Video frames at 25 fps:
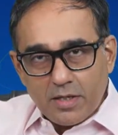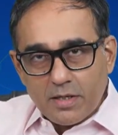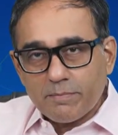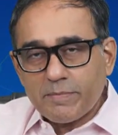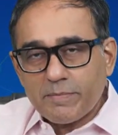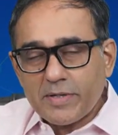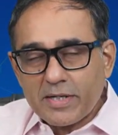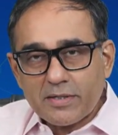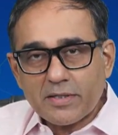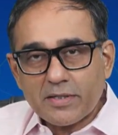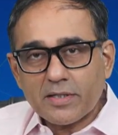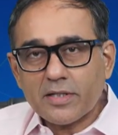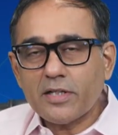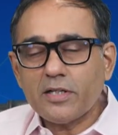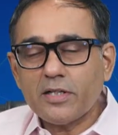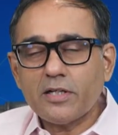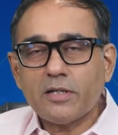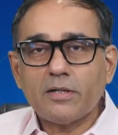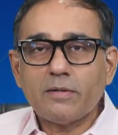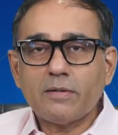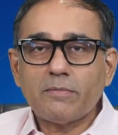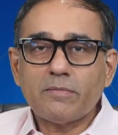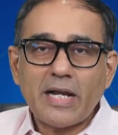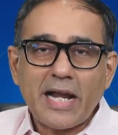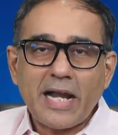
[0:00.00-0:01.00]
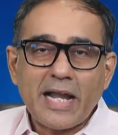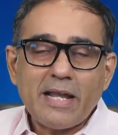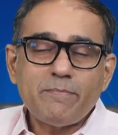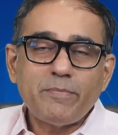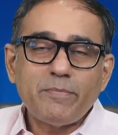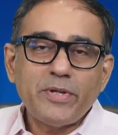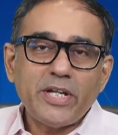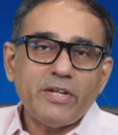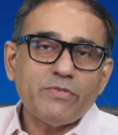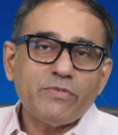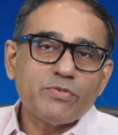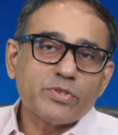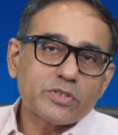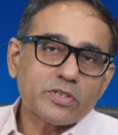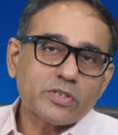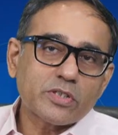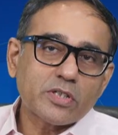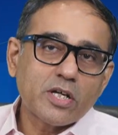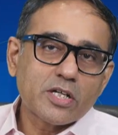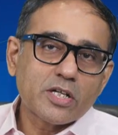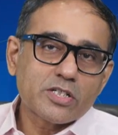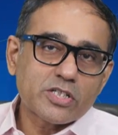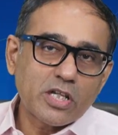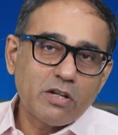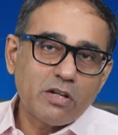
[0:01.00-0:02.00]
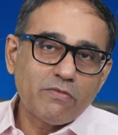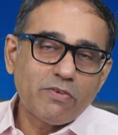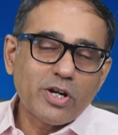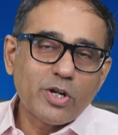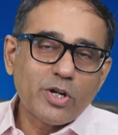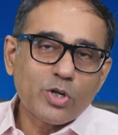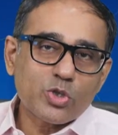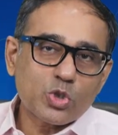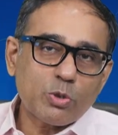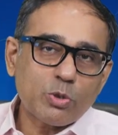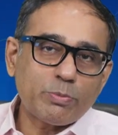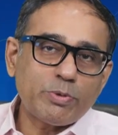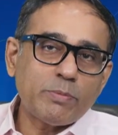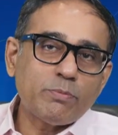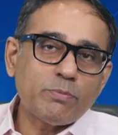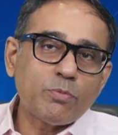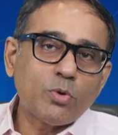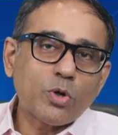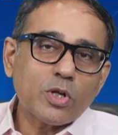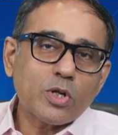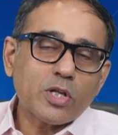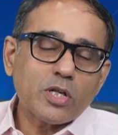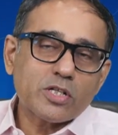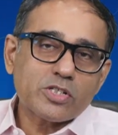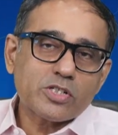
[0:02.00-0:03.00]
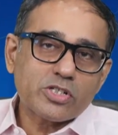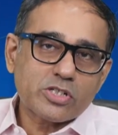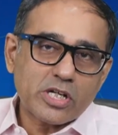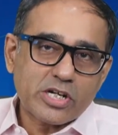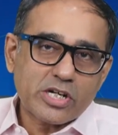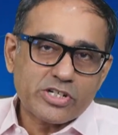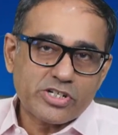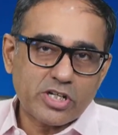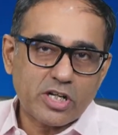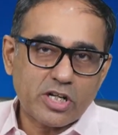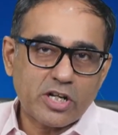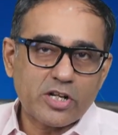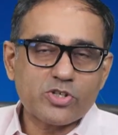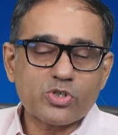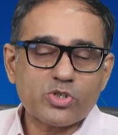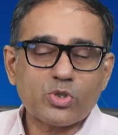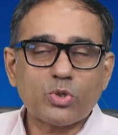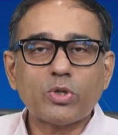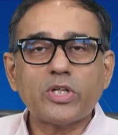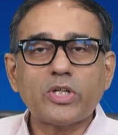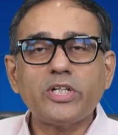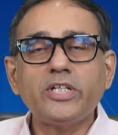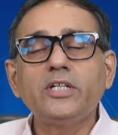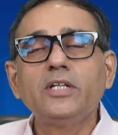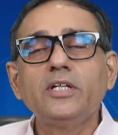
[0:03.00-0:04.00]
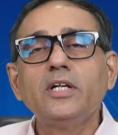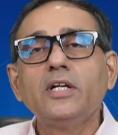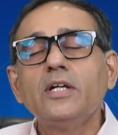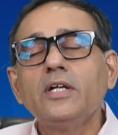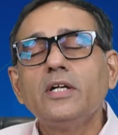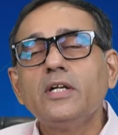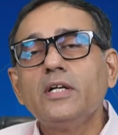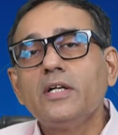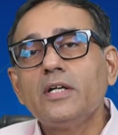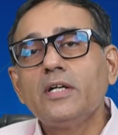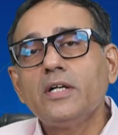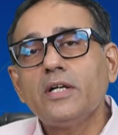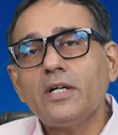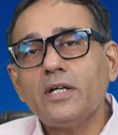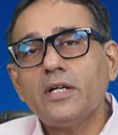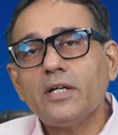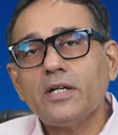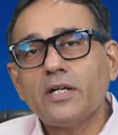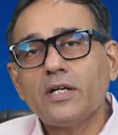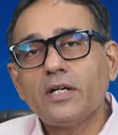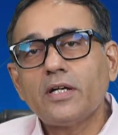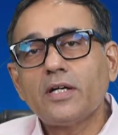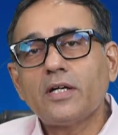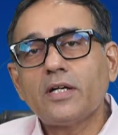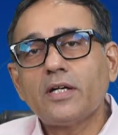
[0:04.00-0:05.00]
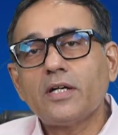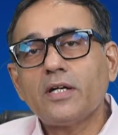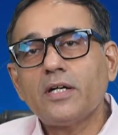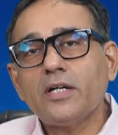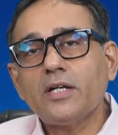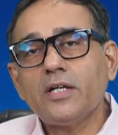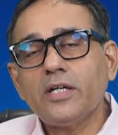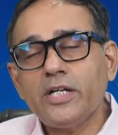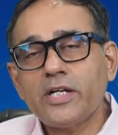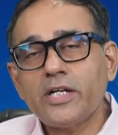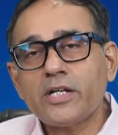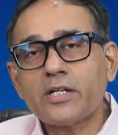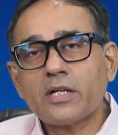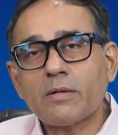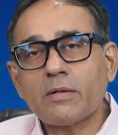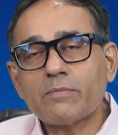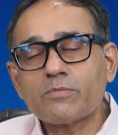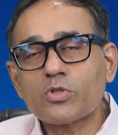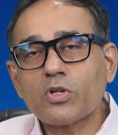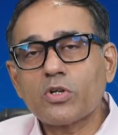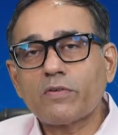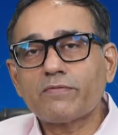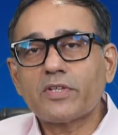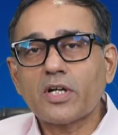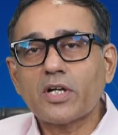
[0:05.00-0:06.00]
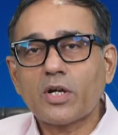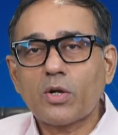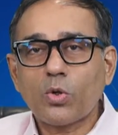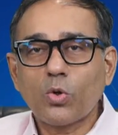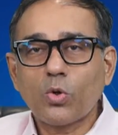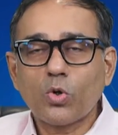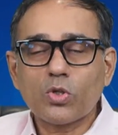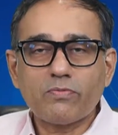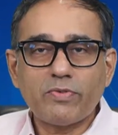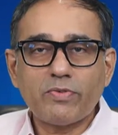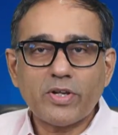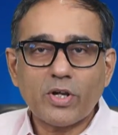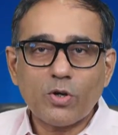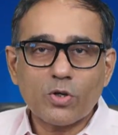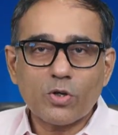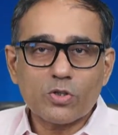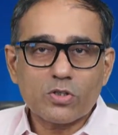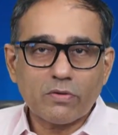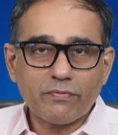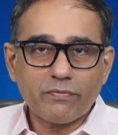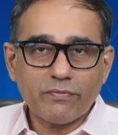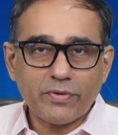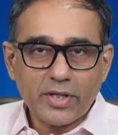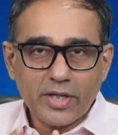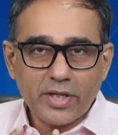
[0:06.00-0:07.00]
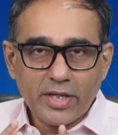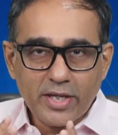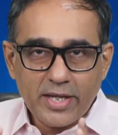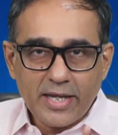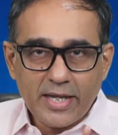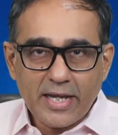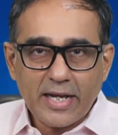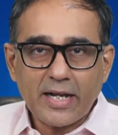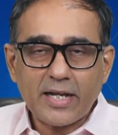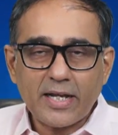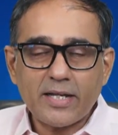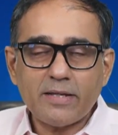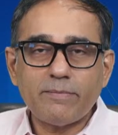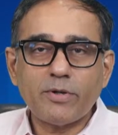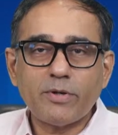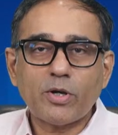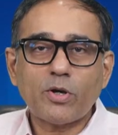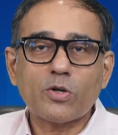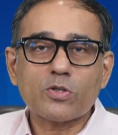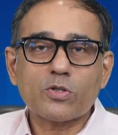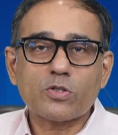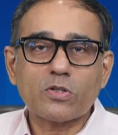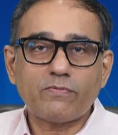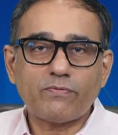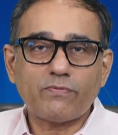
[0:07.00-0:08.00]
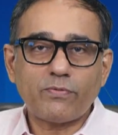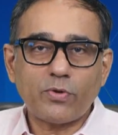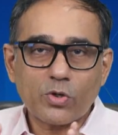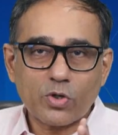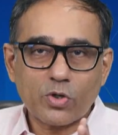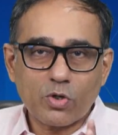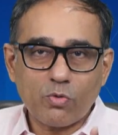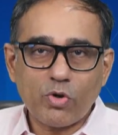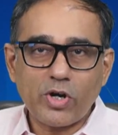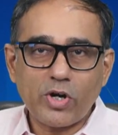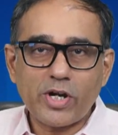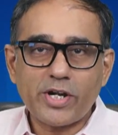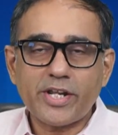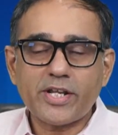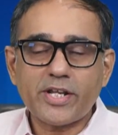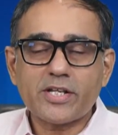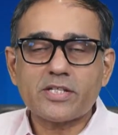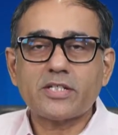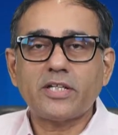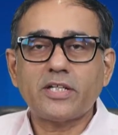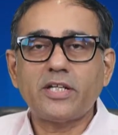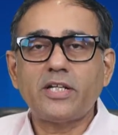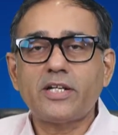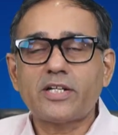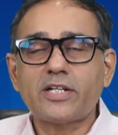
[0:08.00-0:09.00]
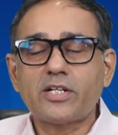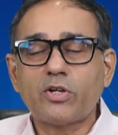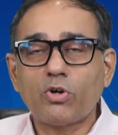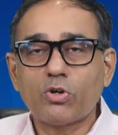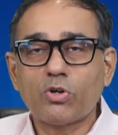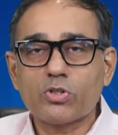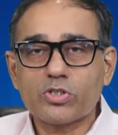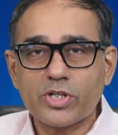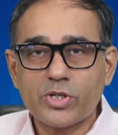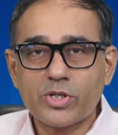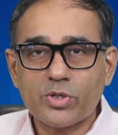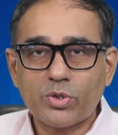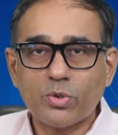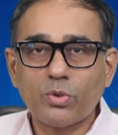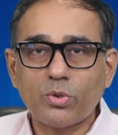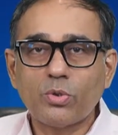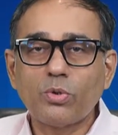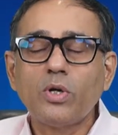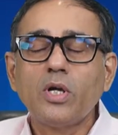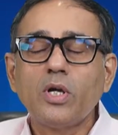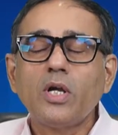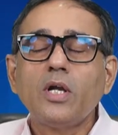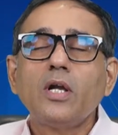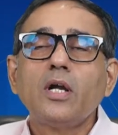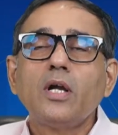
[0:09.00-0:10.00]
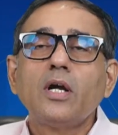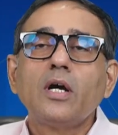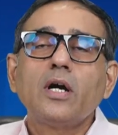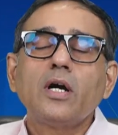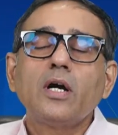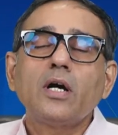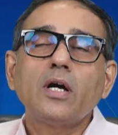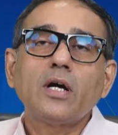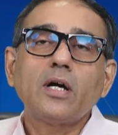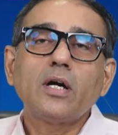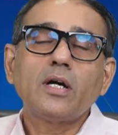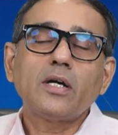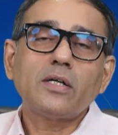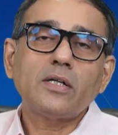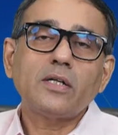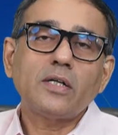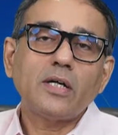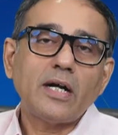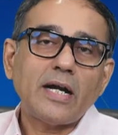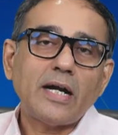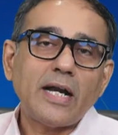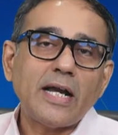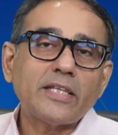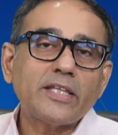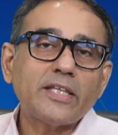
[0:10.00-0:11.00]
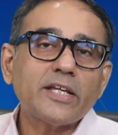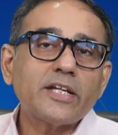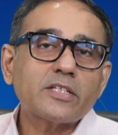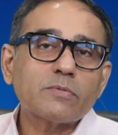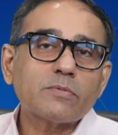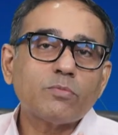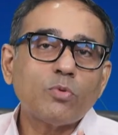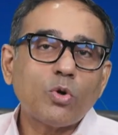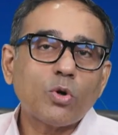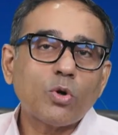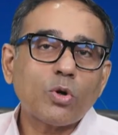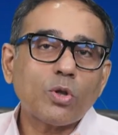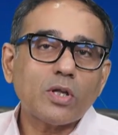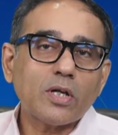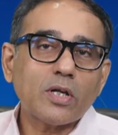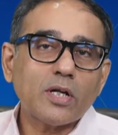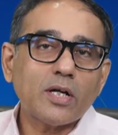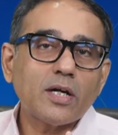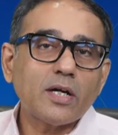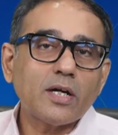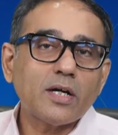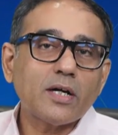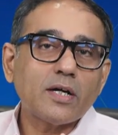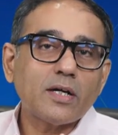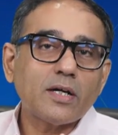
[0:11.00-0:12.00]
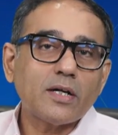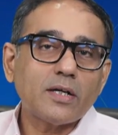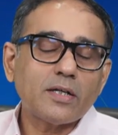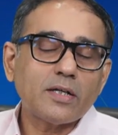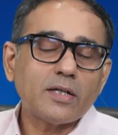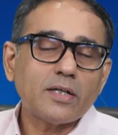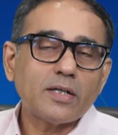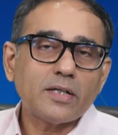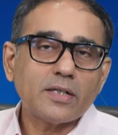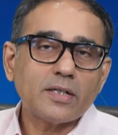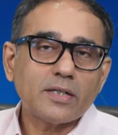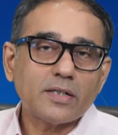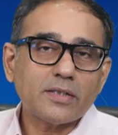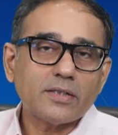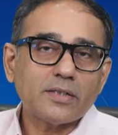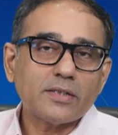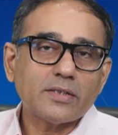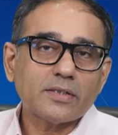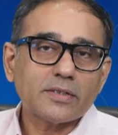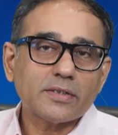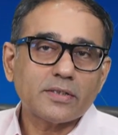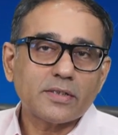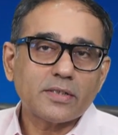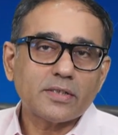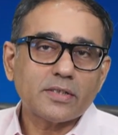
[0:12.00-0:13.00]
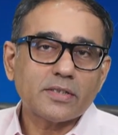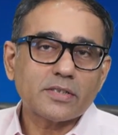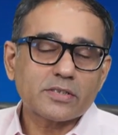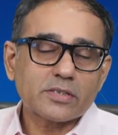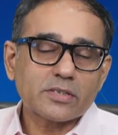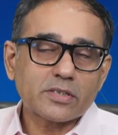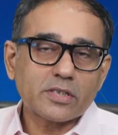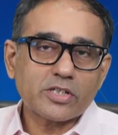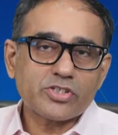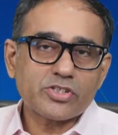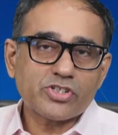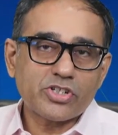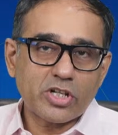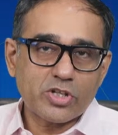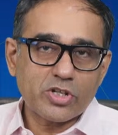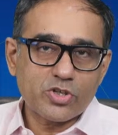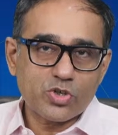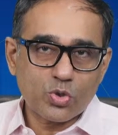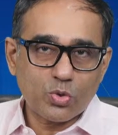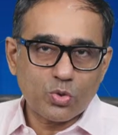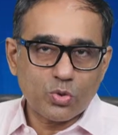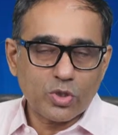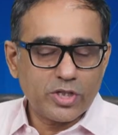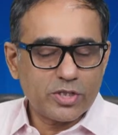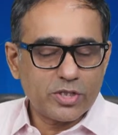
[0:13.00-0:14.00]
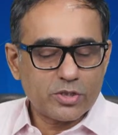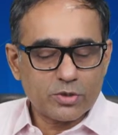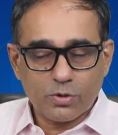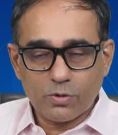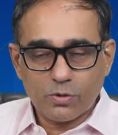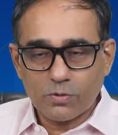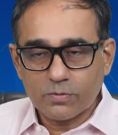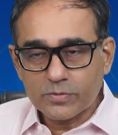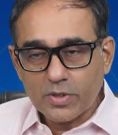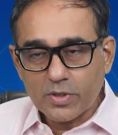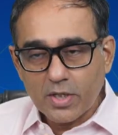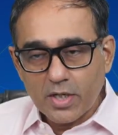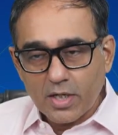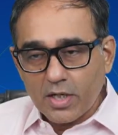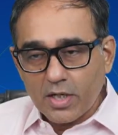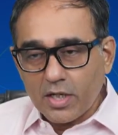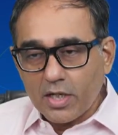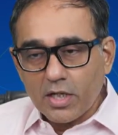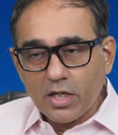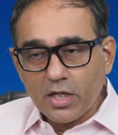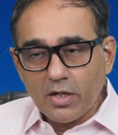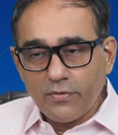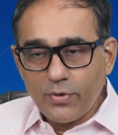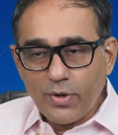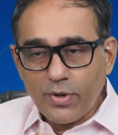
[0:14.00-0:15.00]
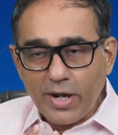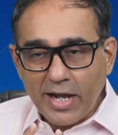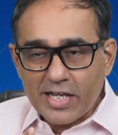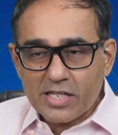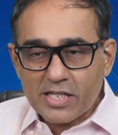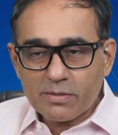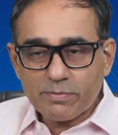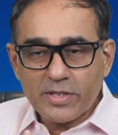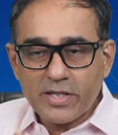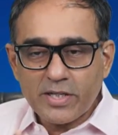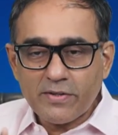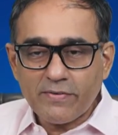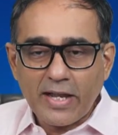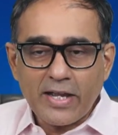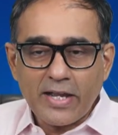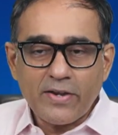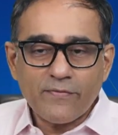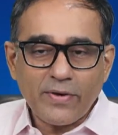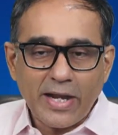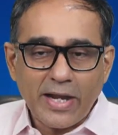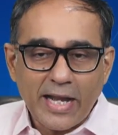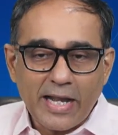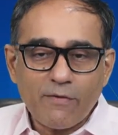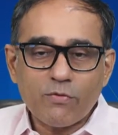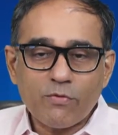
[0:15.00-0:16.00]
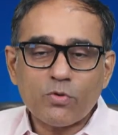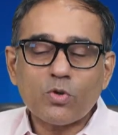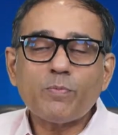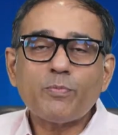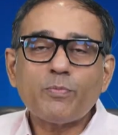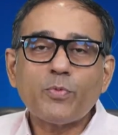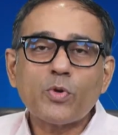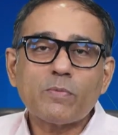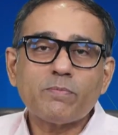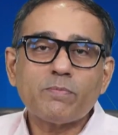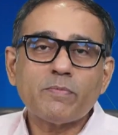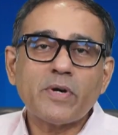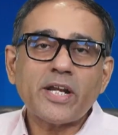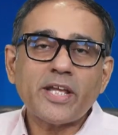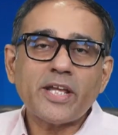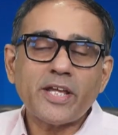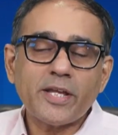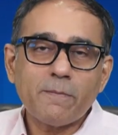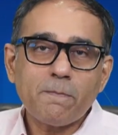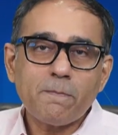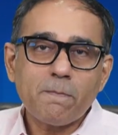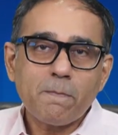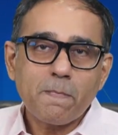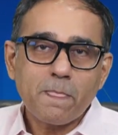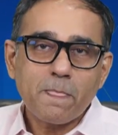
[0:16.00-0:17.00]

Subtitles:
But I believe silver looks to be more structural story in terms of the growth because of AI, because of photovoltaic cell it goes into. I think it's more a structural story. So if you ask me, if I have to put money,